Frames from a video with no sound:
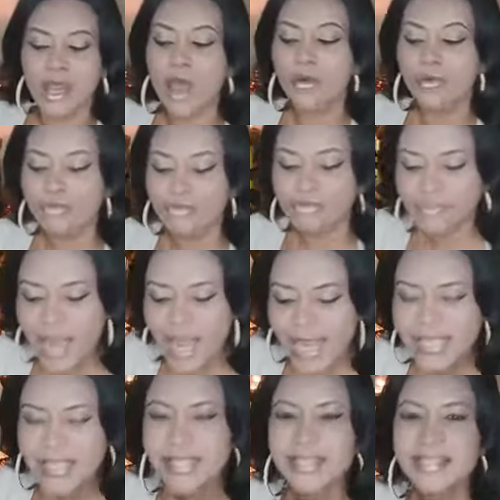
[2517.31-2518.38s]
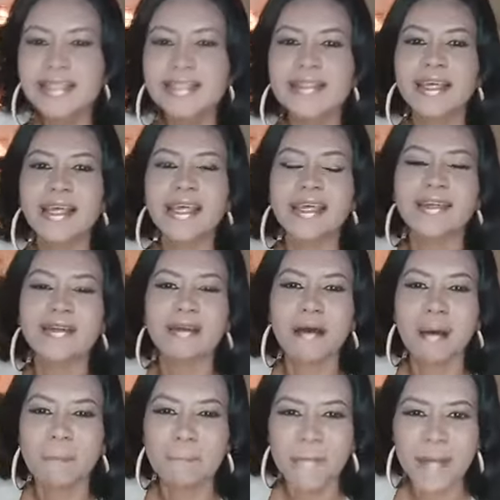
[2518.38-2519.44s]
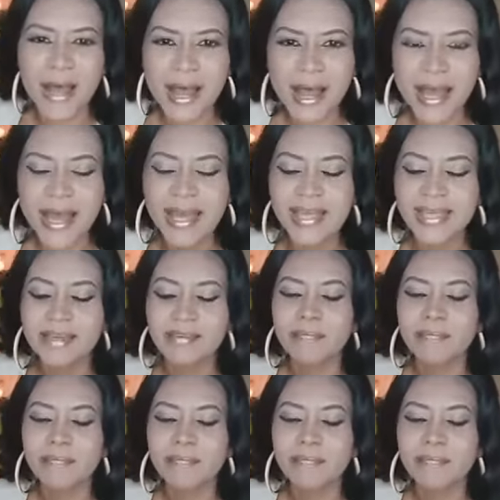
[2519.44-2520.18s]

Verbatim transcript: Rest in my